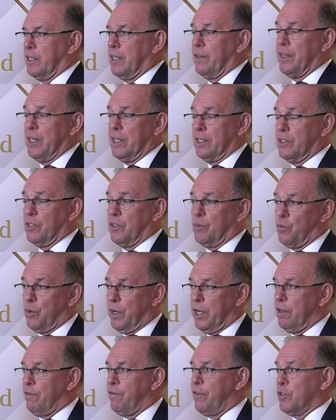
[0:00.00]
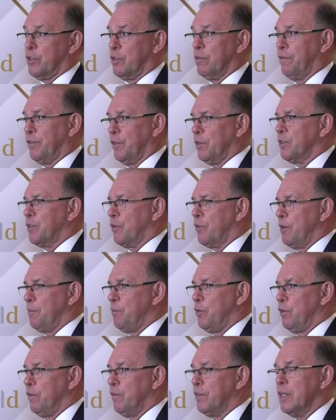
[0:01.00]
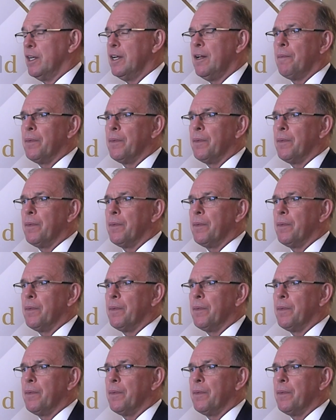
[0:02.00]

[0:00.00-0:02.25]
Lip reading: and that's where fossil fuels are removed.